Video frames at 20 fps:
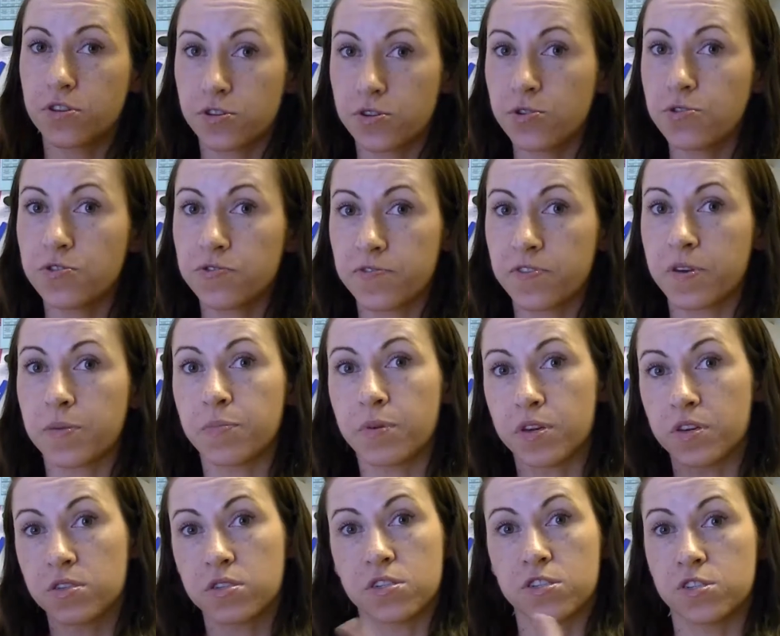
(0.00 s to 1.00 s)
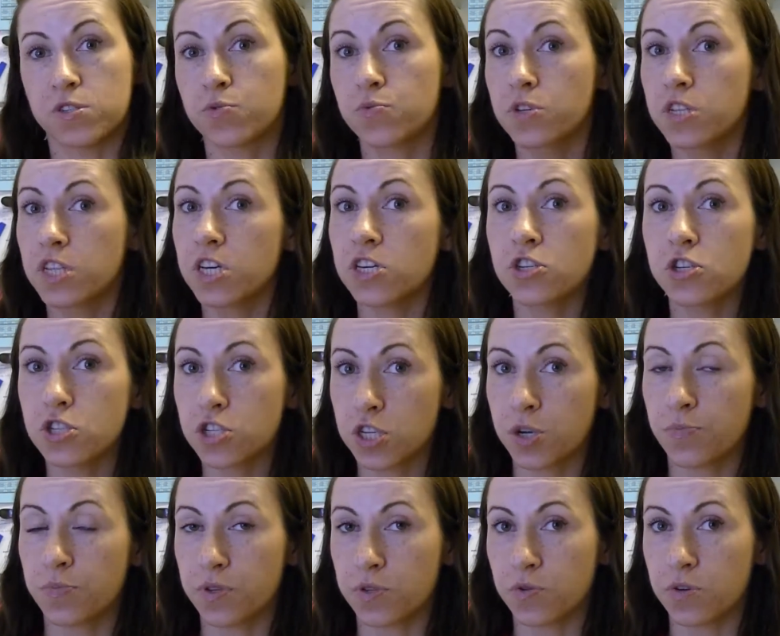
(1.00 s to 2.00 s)
newsfeed because there's a
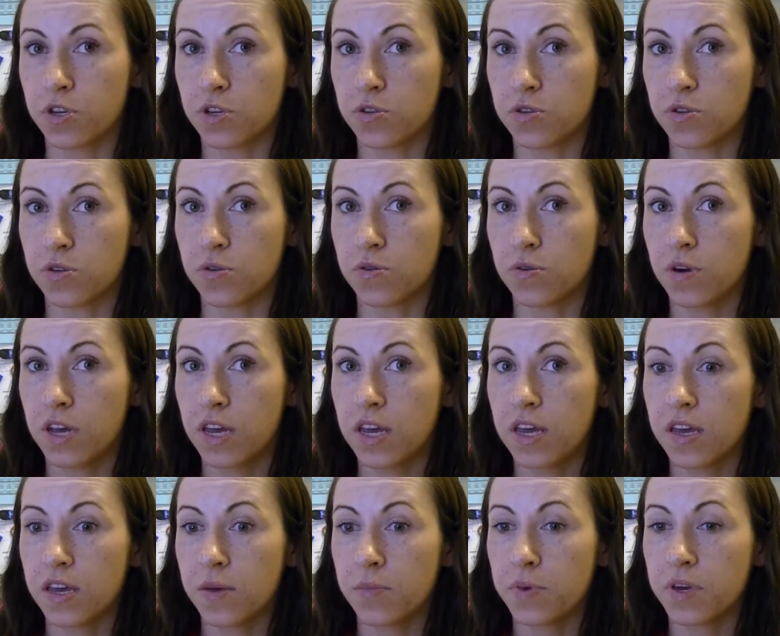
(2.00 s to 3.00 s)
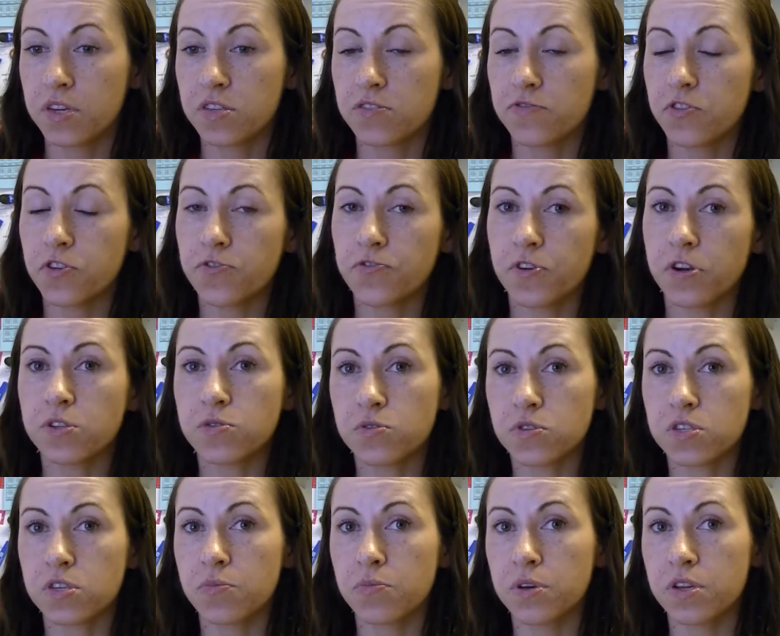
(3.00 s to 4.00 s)
relationship between you two. Because if you're friends with
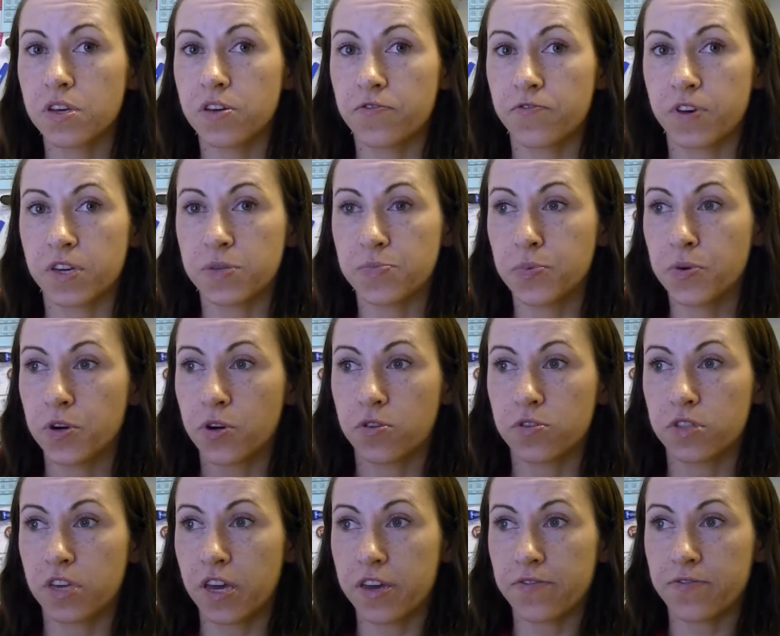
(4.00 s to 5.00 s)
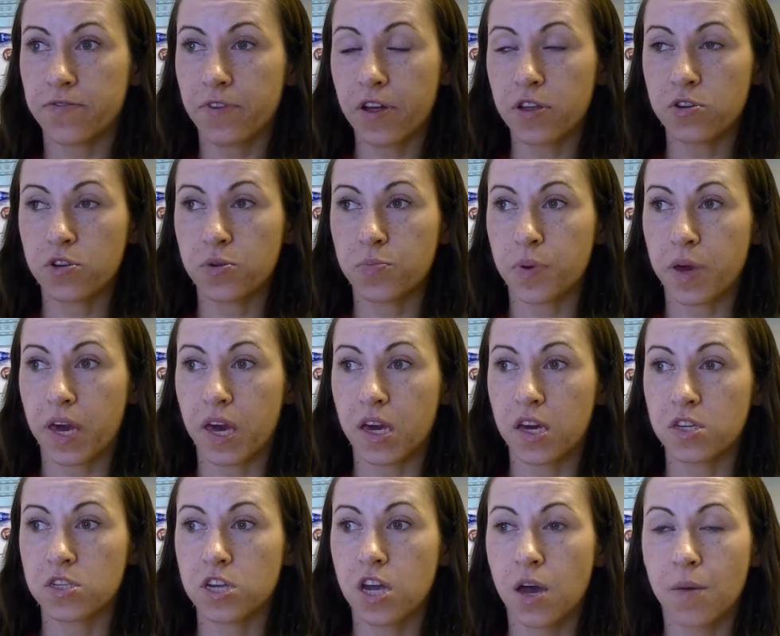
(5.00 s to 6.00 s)
somebody on Facebook, or they follow your
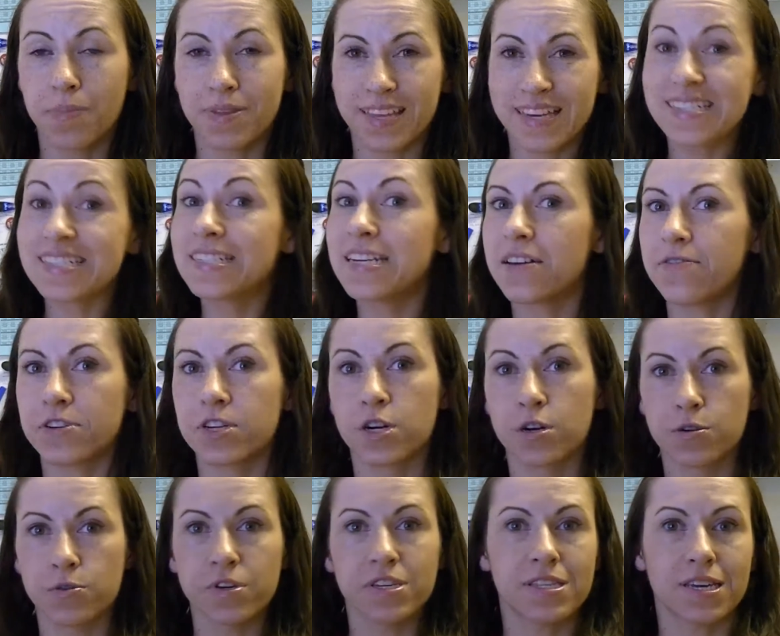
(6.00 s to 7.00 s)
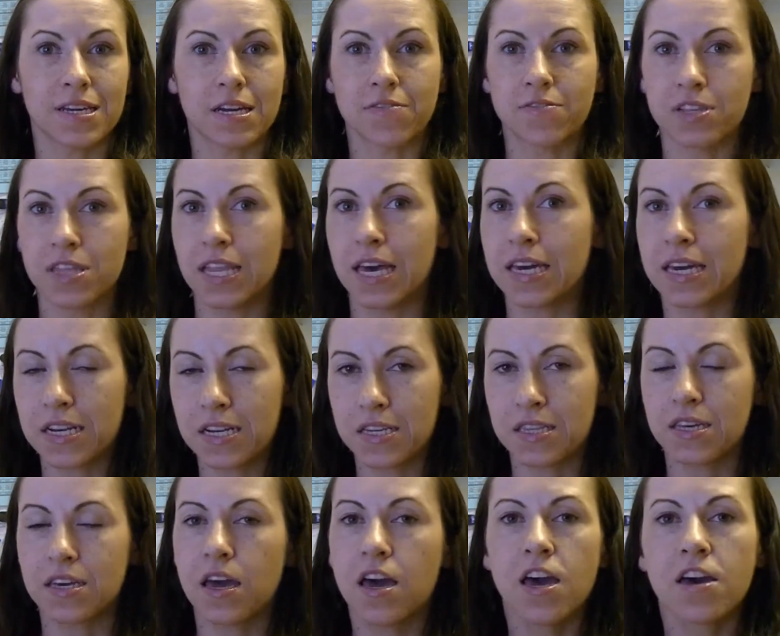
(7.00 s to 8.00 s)
page, but they never go to it, they never like
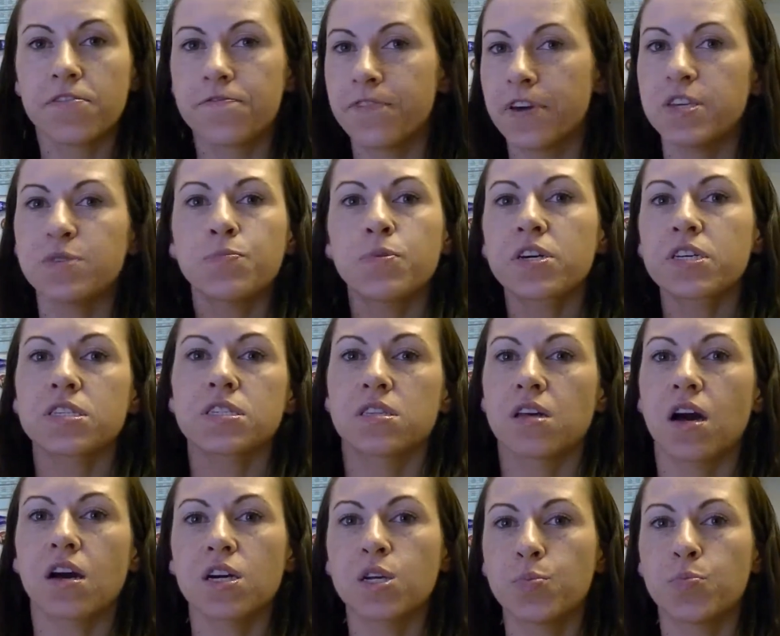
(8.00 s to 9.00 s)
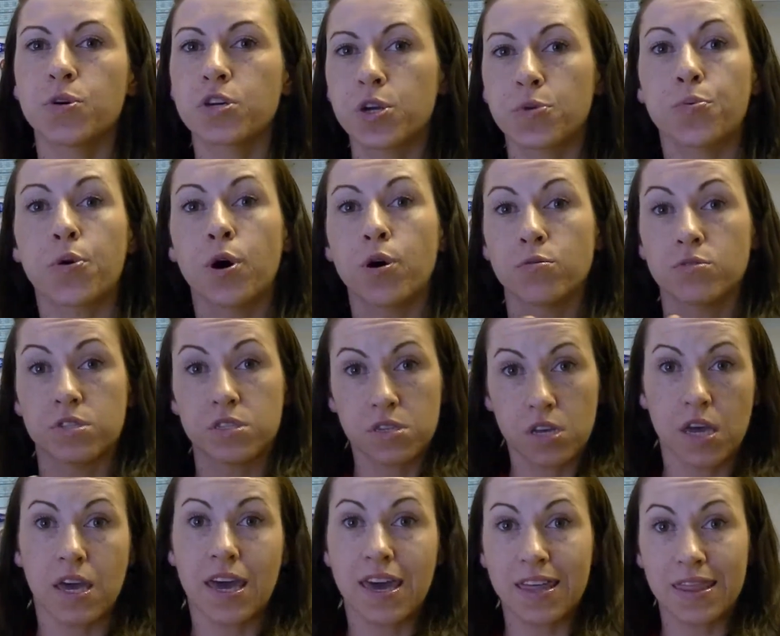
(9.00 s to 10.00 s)
anything, Facebook is not going to put your post
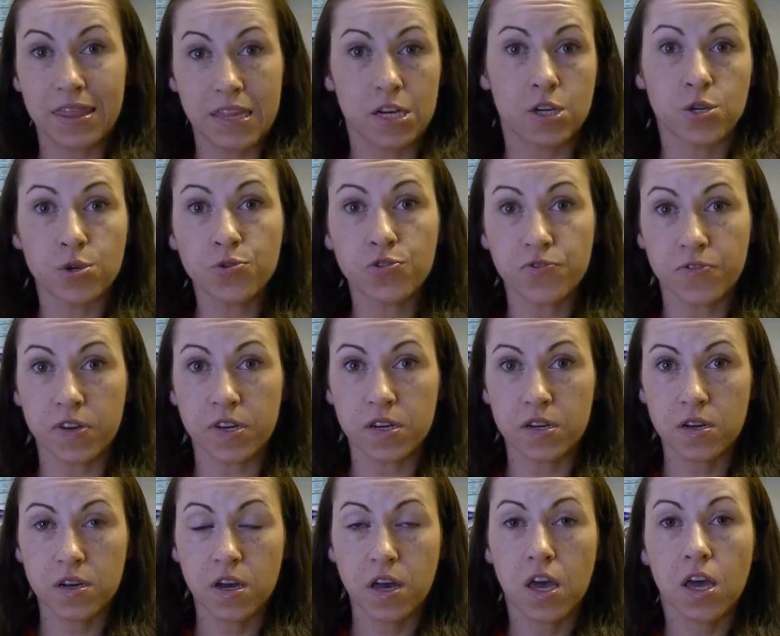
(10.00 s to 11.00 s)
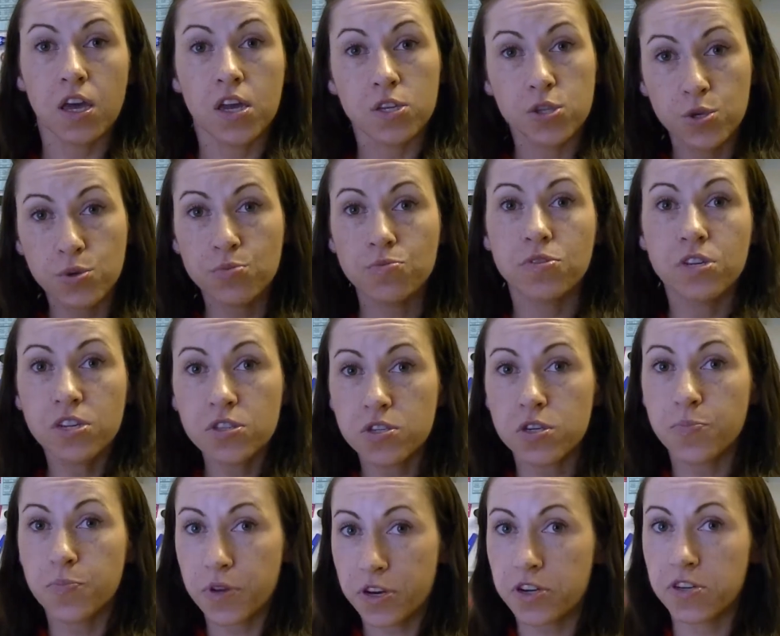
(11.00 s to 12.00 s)
in their newsfeed. And you need
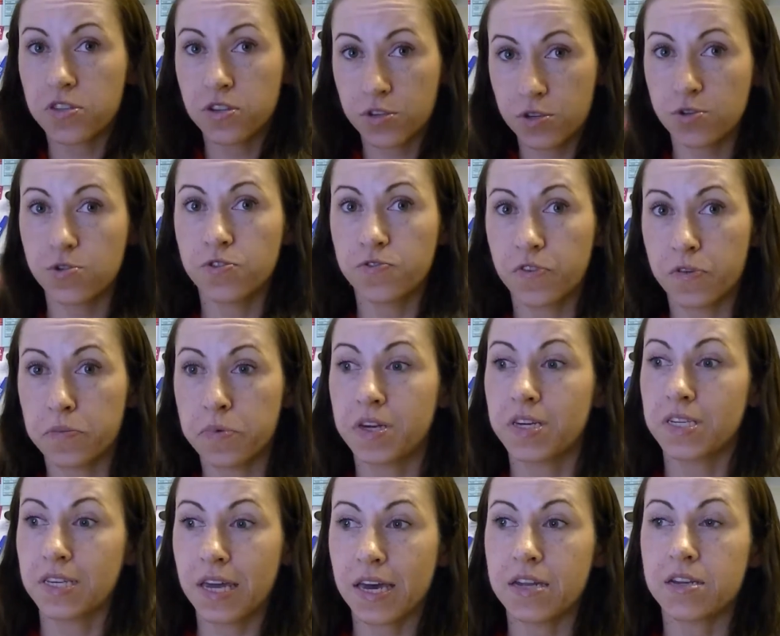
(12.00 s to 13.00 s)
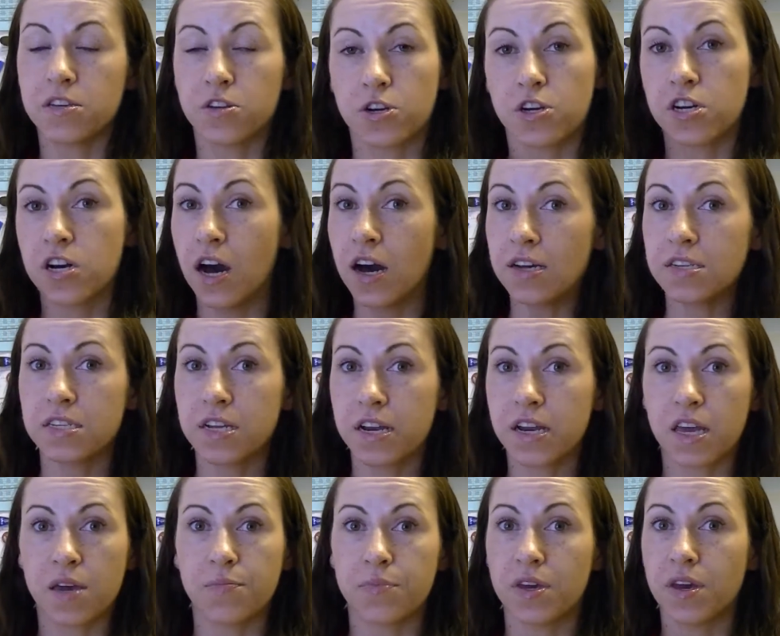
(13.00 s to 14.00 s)
to appear in their newsfeed because, again, your
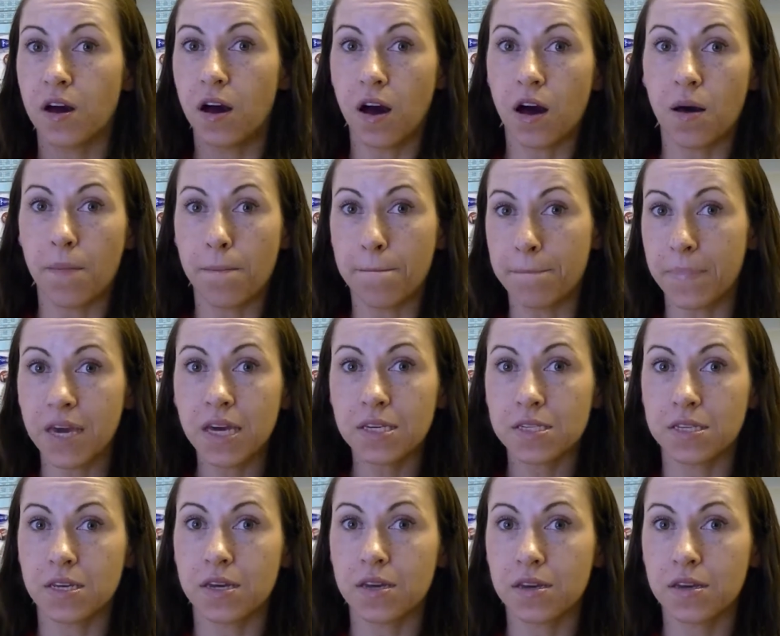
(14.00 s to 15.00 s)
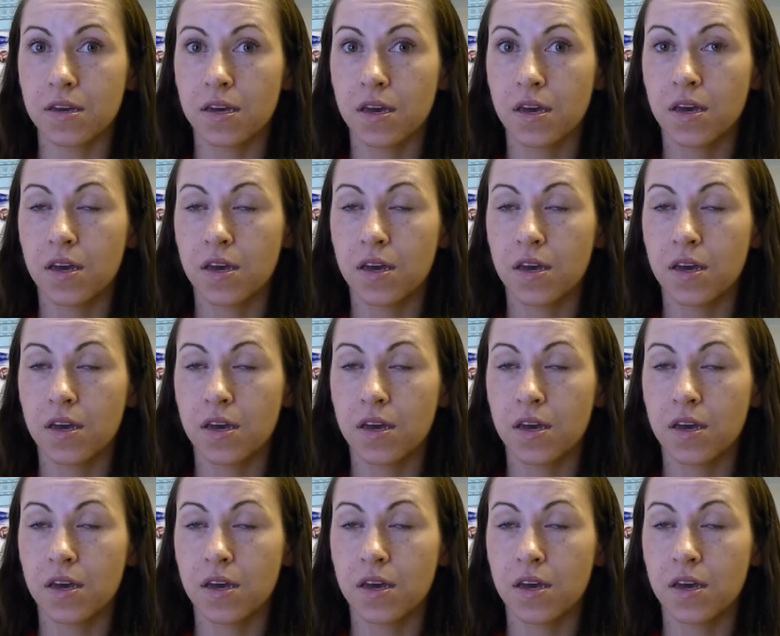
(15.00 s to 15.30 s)
content can be amazing,